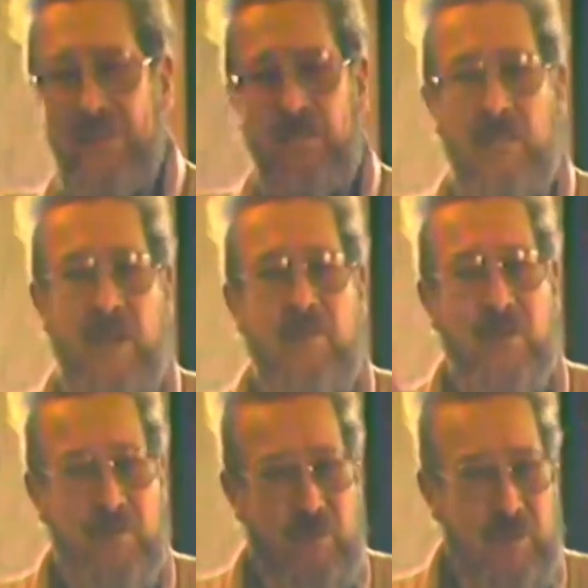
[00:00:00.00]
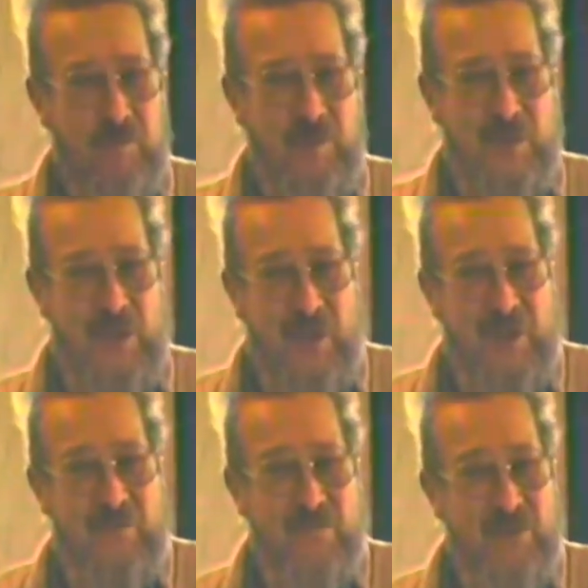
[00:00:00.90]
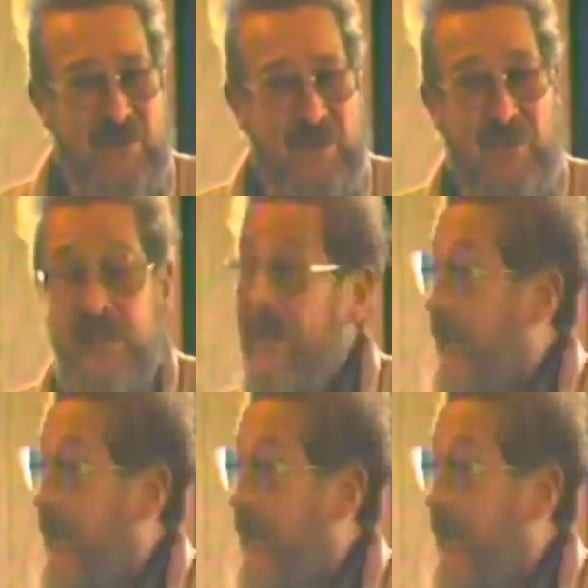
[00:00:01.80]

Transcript: It's peppered with libertarian footnotes.